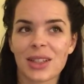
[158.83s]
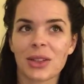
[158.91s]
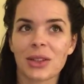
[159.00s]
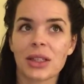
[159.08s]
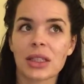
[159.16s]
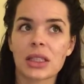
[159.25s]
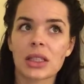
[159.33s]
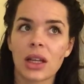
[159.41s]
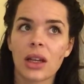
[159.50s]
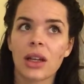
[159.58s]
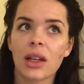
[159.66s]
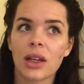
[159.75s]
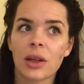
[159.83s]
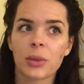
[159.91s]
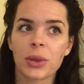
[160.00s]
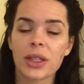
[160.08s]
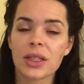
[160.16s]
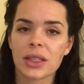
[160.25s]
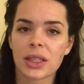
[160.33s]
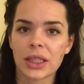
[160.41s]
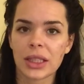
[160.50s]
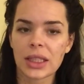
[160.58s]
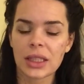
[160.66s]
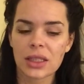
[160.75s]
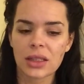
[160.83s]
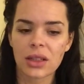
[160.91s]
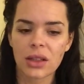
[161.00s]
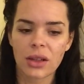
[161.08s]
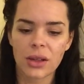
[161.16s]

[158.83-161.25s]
So it's pretty serious.